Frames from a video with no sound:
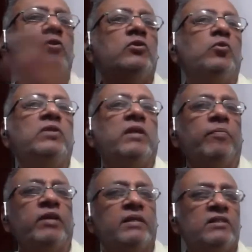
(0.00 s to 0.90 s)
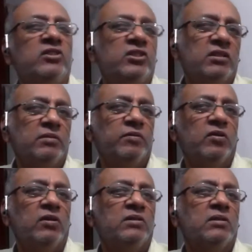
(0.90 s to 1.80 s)
to use two separate incisions
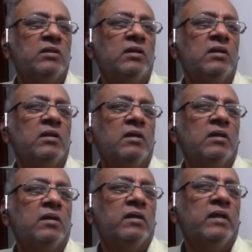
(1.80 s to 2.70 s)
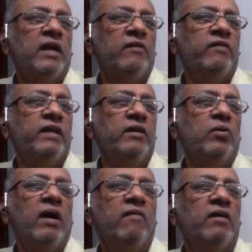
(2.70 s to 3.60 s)
because that way
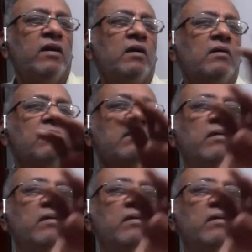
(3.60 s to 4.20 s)
you have a